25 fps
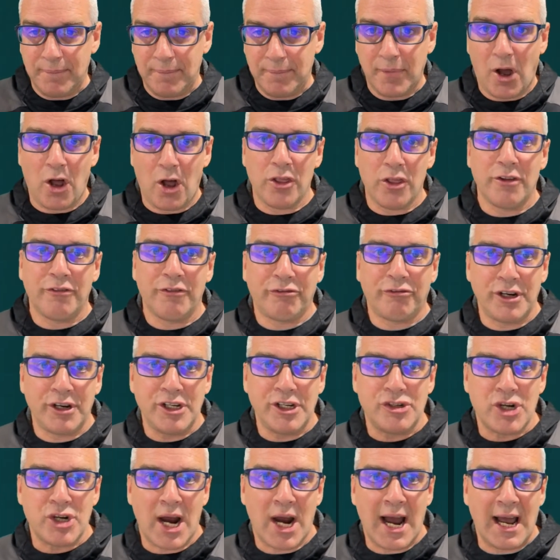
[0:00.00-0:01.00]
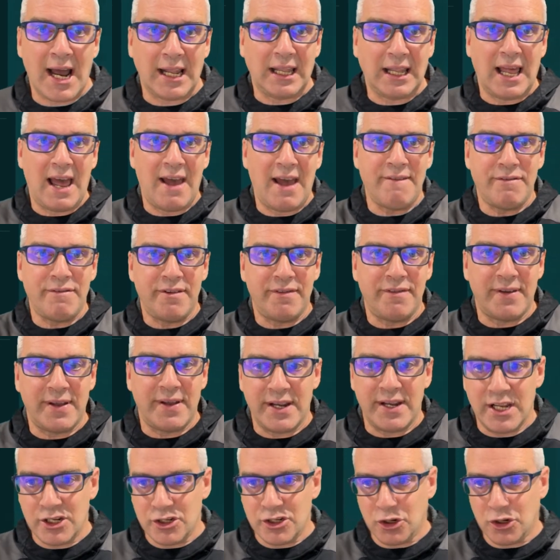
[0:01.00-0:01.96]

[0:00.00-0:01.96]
On the free trial, everything is